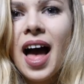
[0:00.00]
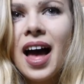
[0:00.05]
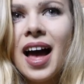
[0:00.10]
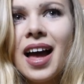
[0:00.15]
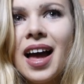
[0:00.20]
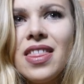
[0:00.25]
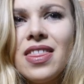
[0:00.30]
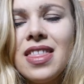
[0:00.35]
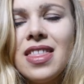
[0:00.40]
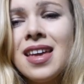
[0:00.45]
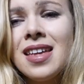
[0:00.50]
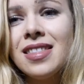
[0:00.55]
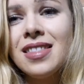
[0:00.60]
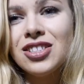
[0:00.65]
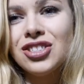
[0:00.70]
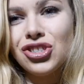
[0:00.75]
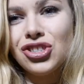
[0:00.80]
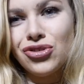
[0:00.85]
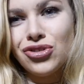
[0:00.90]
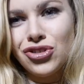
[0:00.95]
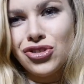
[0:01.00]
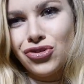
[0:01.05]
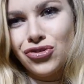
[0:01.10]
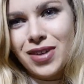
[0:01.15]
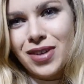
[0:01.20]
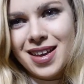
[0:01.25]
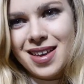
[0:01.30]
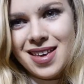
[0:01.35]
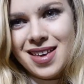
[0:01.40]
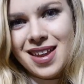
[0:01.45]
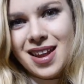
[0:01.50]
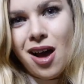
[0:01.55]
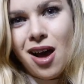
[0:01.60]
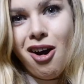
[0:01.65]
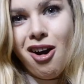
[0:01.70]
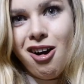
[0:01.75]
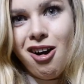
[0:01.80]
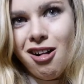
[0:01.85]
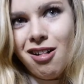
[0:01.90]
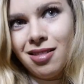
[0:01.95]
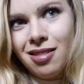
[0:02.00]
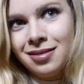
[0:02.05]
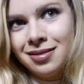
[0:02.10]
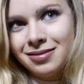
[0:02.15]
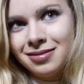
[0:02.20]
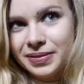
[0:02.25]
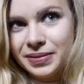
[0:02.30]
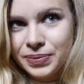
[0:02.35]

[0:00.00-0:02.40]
I think that you should drink it all